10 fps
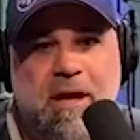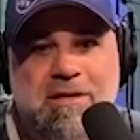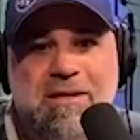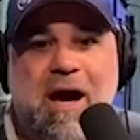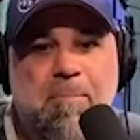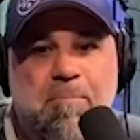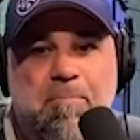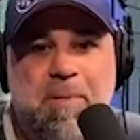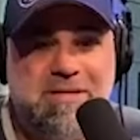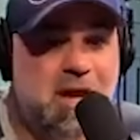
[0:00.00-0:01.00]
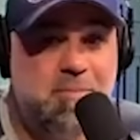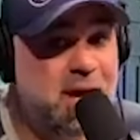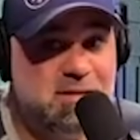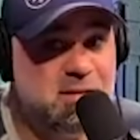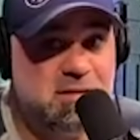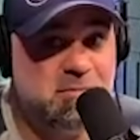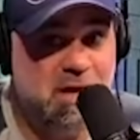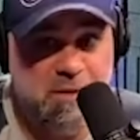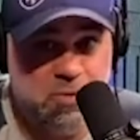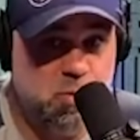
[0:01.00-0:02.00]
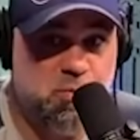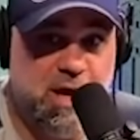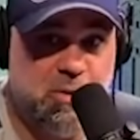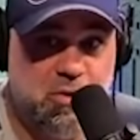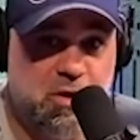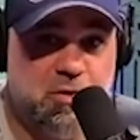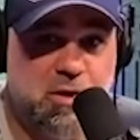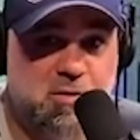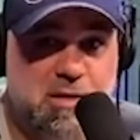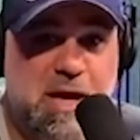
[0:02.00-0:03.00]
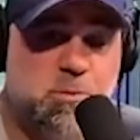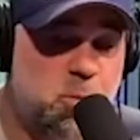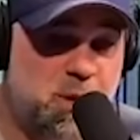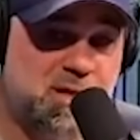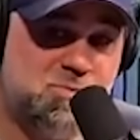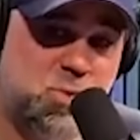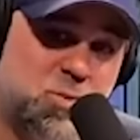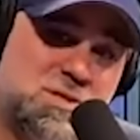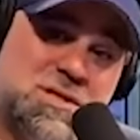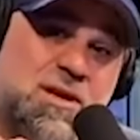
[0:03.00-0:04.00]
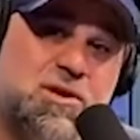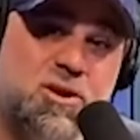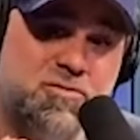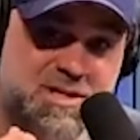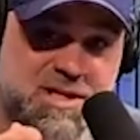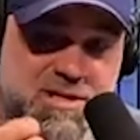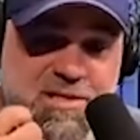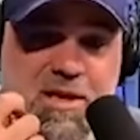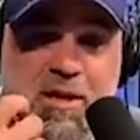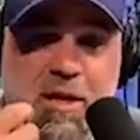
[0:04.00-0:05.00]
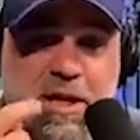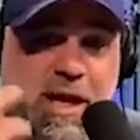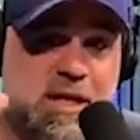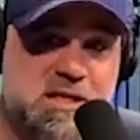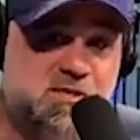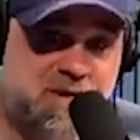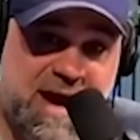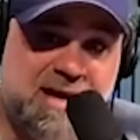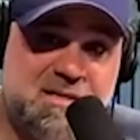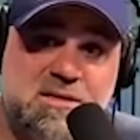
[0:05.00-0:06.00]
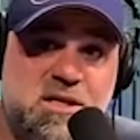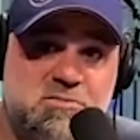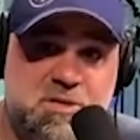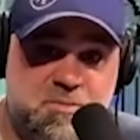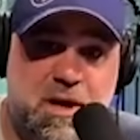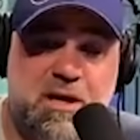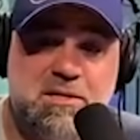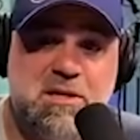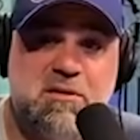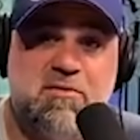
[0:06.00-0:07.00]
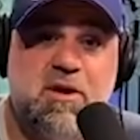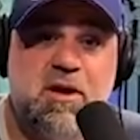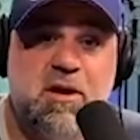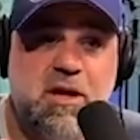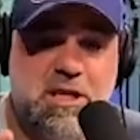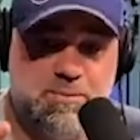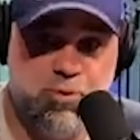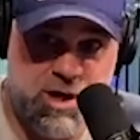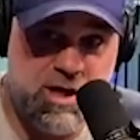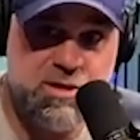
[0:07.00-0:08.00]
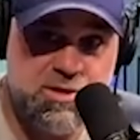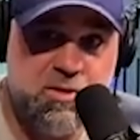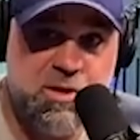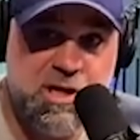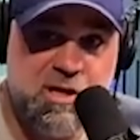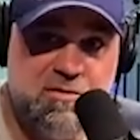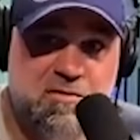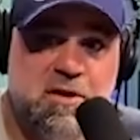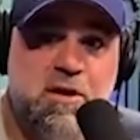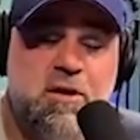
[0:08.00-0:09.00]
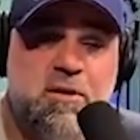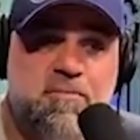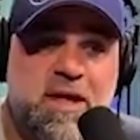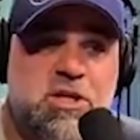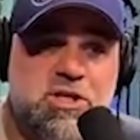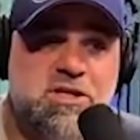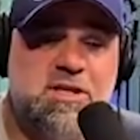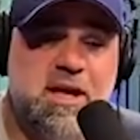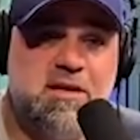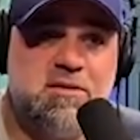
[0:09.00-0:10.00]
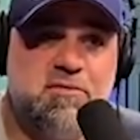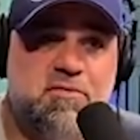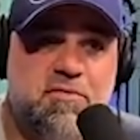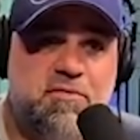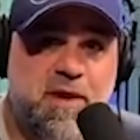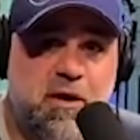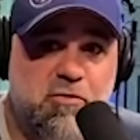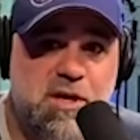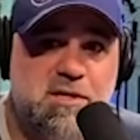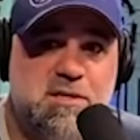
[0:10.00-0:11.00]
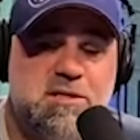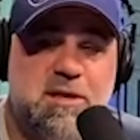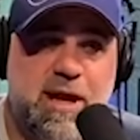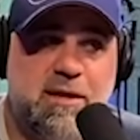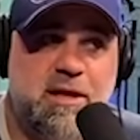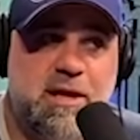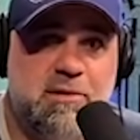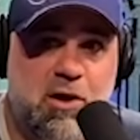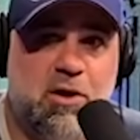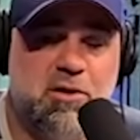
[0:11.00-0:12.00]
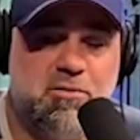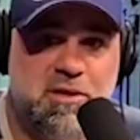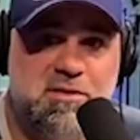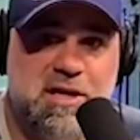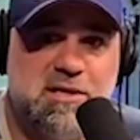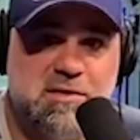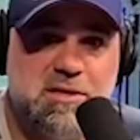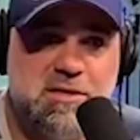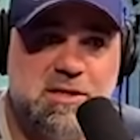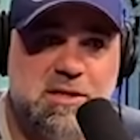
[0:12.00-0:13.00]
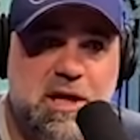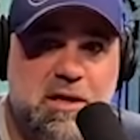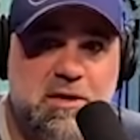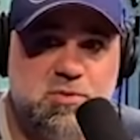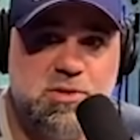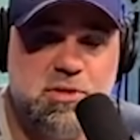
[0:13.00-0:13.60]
It's not a bad system by any means. We were playing with it earlier today when we went to get COVID tests. Like, it's fast, it's responsive, it's pretty intuitive. It just takes very slightly longer than Tesla's to get used